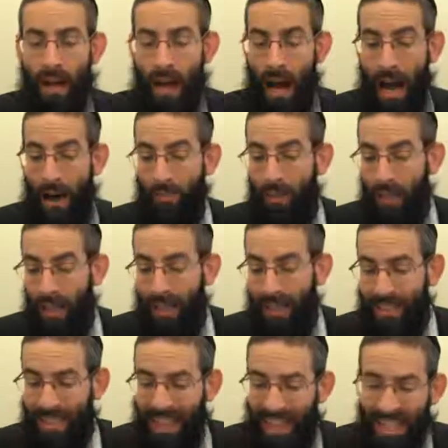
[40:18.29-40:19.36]
Havu Leich
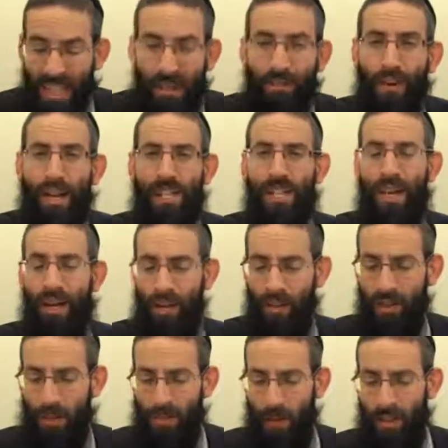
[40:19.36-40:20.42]
Sechazan Basa
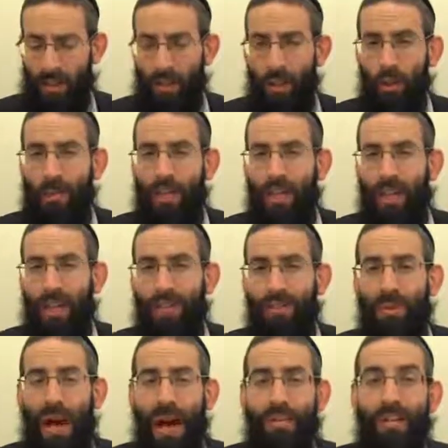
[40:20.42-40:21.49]
Rabbanan, he will be Zeiche
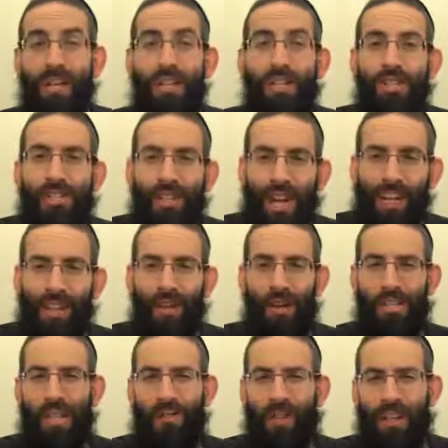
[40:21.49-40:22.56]
to have son-in-law
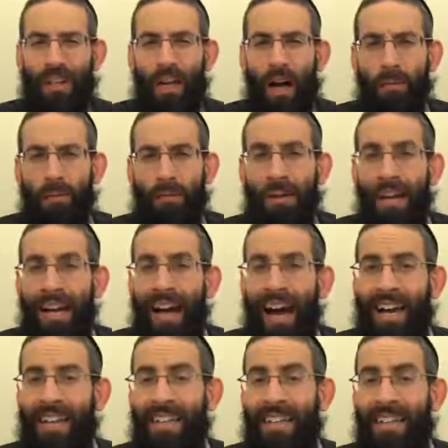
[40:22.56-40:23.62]
Talmid Chachamim,
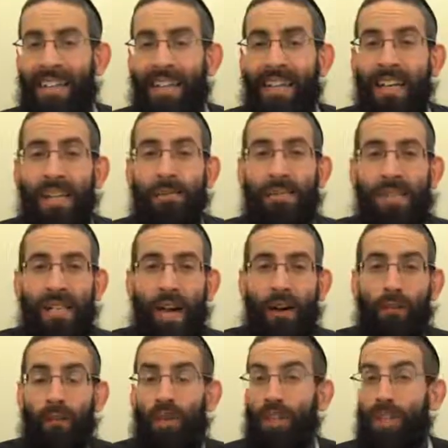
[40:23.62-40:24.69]
and he
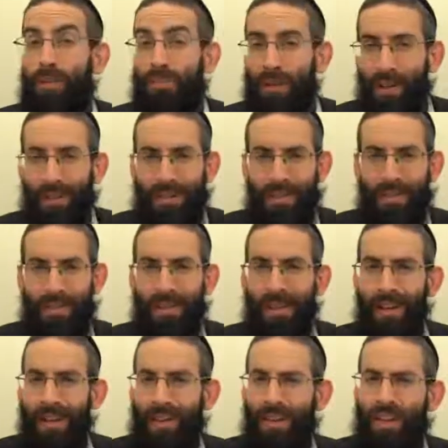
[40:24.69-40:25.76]
himself will experience
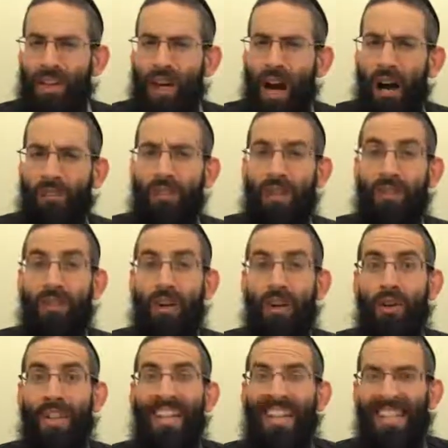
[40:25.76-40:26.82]
the covet of
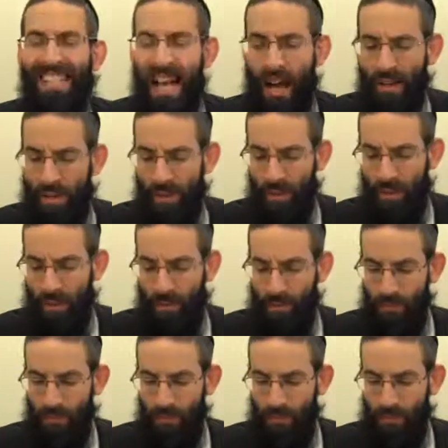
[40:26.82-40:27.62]
Torah in his household.